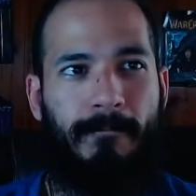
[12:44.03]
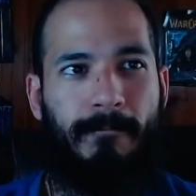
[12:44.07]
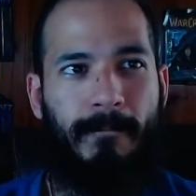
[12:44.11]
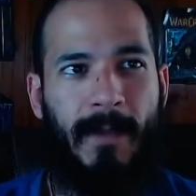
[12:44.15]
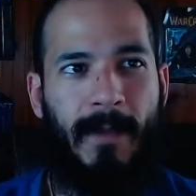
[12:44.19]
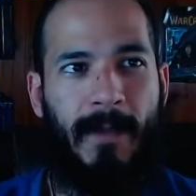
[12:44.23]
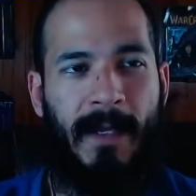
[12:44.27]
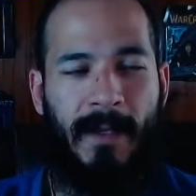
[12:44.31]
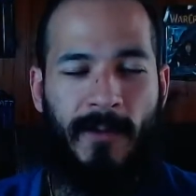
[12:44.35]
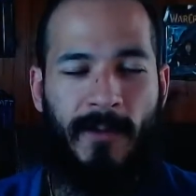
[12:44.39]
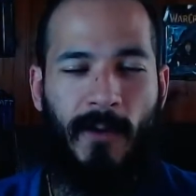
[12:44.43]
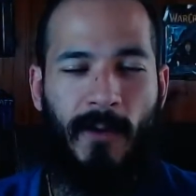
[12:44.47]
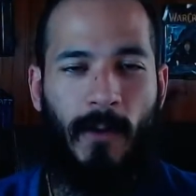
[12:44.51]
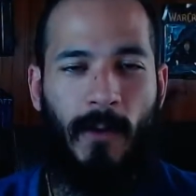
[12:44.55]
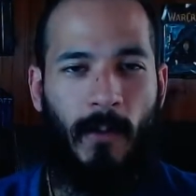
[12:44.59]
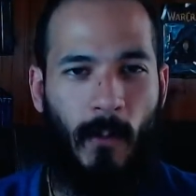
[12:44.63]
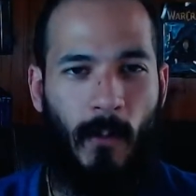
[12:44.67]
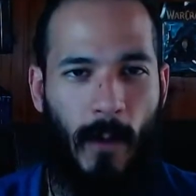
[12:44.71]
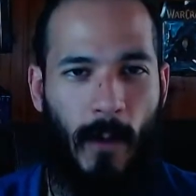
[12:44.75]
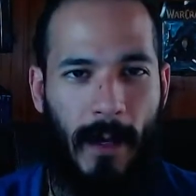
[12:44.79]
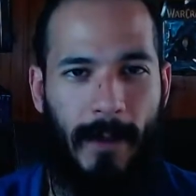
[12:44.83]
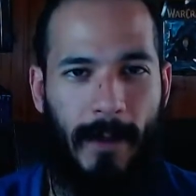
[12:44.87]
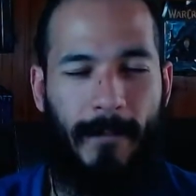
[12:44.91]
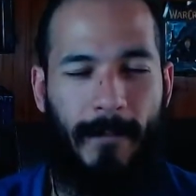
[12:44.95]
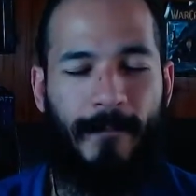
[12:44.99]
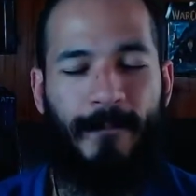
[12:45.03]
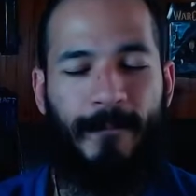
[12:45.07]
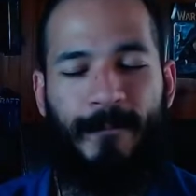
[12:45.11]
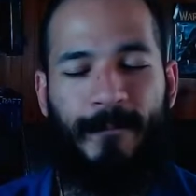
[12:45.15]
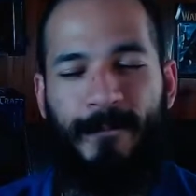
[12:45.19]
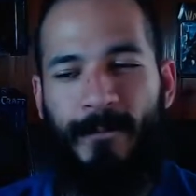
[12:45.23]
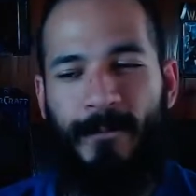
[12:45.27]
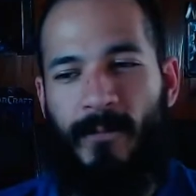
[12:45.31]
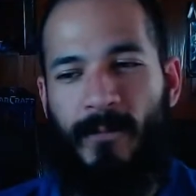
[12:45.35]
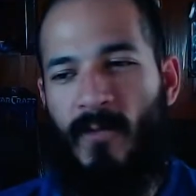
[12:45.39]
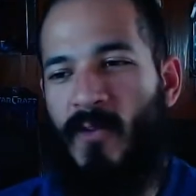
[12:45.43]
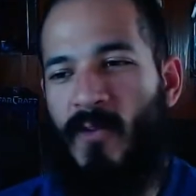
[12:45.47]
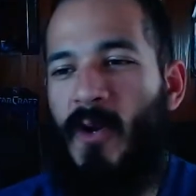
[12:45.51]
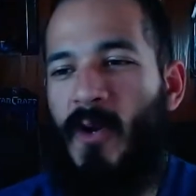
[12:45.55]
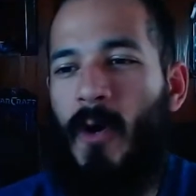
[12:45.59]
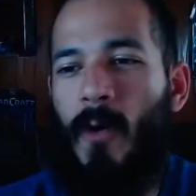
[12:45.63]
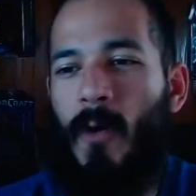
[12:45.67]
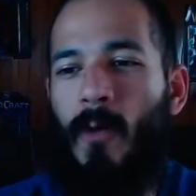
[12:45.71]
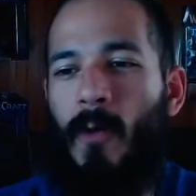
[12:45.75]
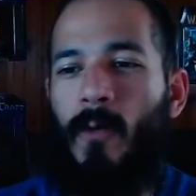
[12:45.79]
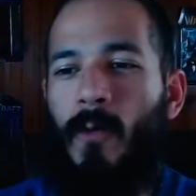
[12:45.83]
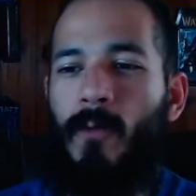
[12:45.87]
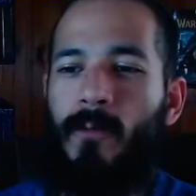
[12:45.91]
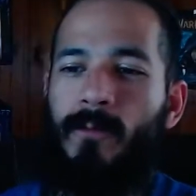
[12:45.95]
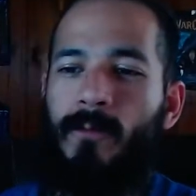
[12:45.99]
in its own way.
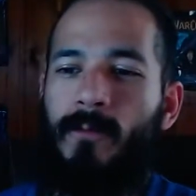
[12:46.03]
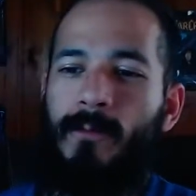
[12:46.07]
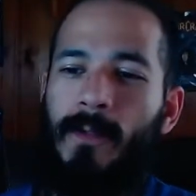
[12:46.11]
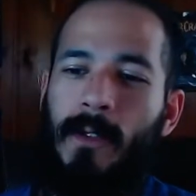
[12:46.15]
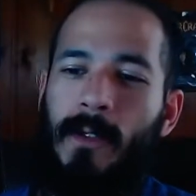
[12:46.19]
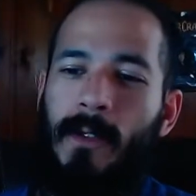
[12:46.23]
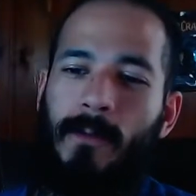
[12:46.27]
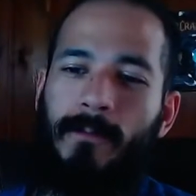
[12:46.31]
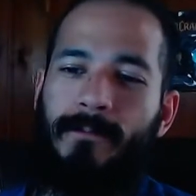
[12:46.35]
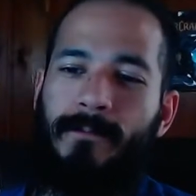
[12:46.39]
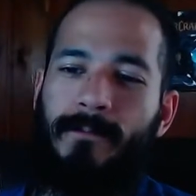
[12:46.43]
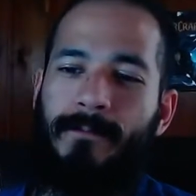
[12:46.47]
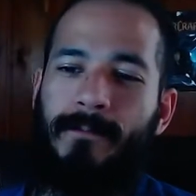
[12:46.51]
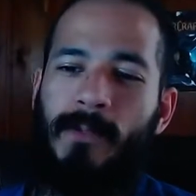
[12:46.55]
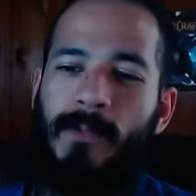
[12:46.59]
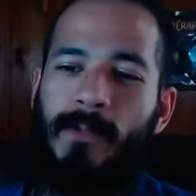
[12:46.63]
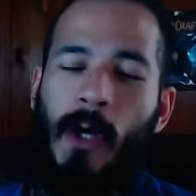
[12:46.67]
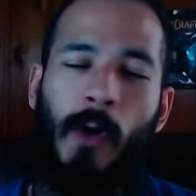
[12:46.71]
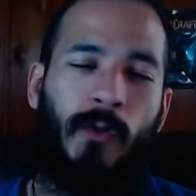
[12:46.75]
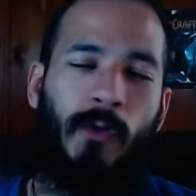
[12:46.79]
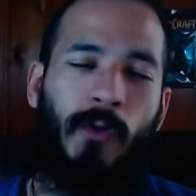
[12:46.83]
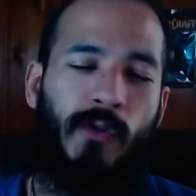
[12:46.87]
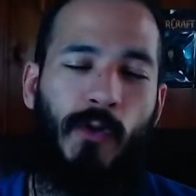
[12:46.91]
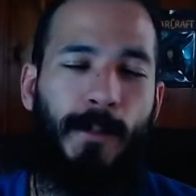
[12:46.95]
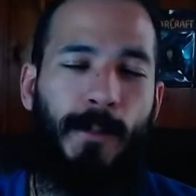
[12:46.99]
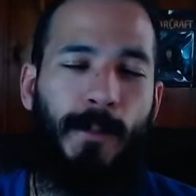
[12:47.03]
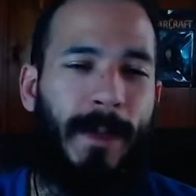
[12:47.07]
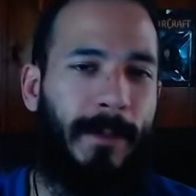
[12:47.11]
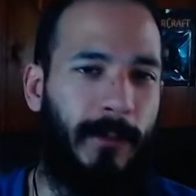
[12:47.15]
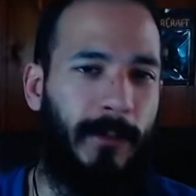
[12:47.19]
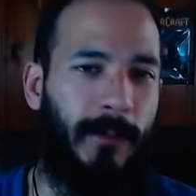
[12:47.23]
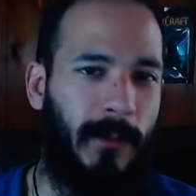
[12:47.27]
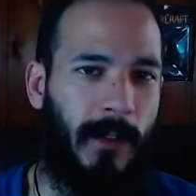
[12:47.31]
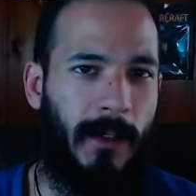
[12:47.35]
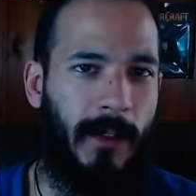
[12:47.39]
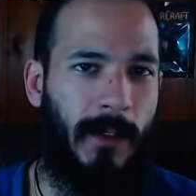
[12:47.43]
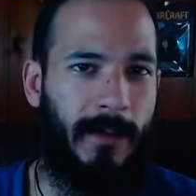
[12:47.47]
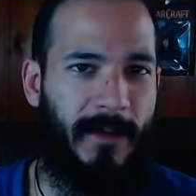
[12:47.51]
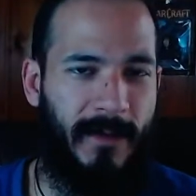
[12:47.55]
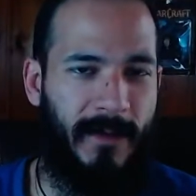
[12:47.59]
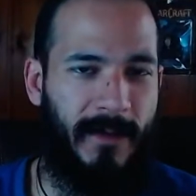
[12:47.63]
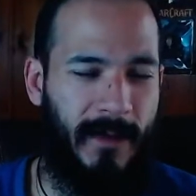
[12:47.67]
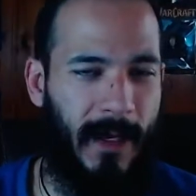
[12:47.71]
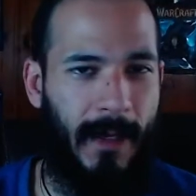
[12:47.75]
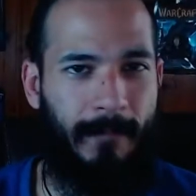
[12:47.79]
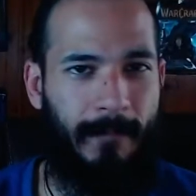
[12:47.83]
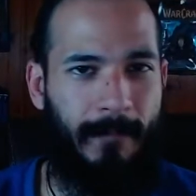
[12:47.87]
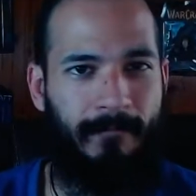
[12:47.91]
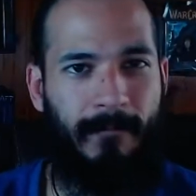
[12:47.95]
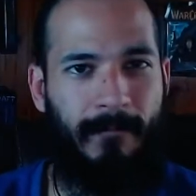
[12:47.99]
So no two people are the
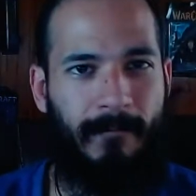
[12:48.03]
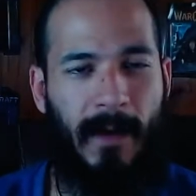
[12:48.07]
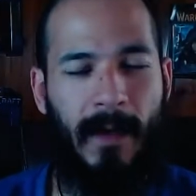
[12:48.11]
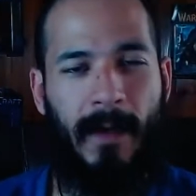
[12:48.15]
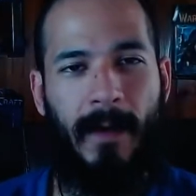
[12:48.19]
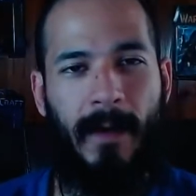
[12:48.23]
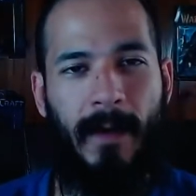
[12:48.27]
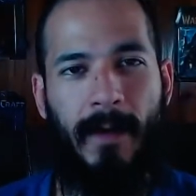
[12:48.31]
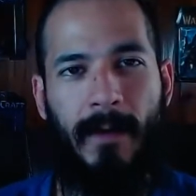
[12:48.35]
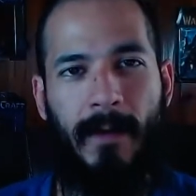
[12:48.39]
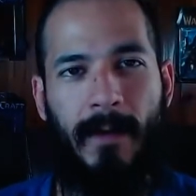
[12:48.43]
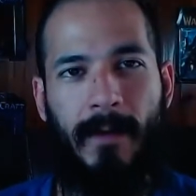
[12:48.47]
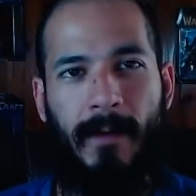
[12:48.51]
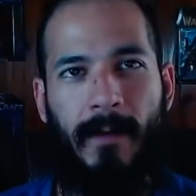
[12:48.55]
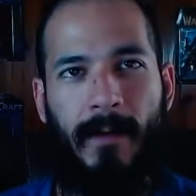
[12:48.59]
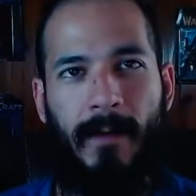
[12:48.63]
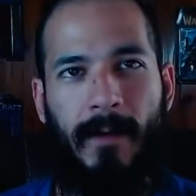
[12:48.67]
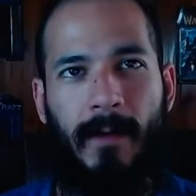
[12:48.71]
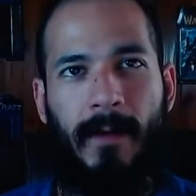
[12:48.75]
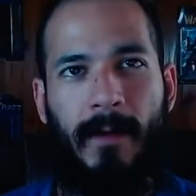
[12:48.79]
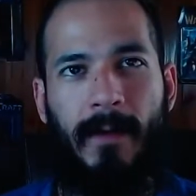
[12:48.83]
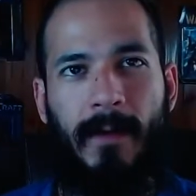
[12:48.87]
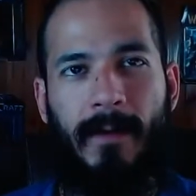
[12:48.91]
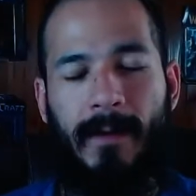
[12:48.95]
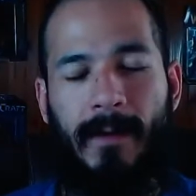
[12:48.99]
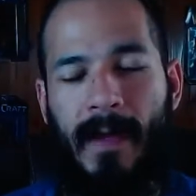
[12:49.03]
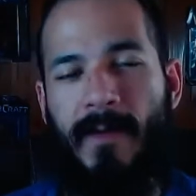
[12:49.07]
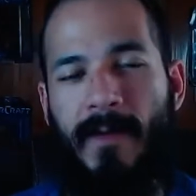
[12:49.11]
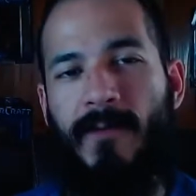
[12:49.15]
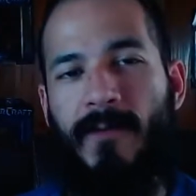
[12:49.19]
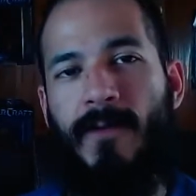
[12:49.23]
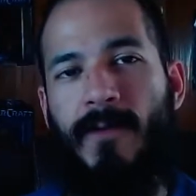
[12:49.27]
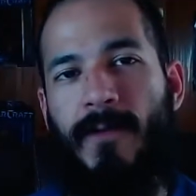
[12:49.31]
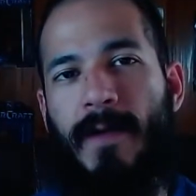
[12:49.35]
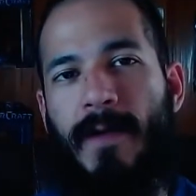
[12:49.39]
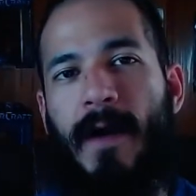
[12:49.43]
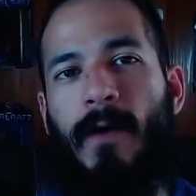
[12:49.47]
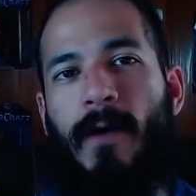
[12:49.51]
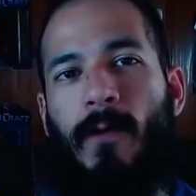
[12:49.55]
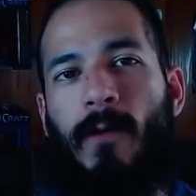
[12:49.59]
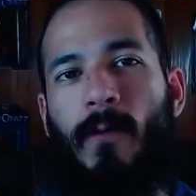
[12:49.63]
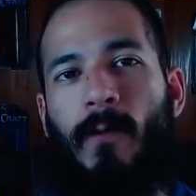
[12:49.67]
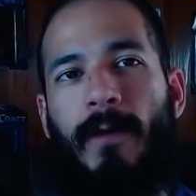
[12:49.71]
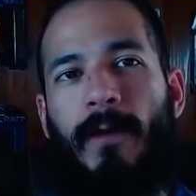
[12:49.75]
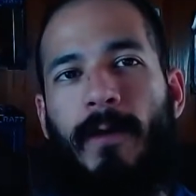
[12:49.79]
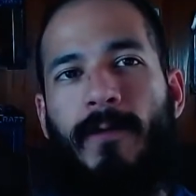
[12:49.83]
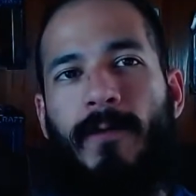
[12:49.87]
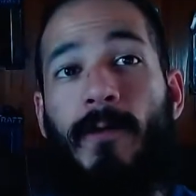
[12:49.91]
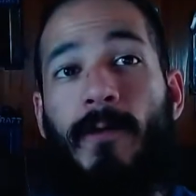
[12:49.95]
same, and that's just how it works.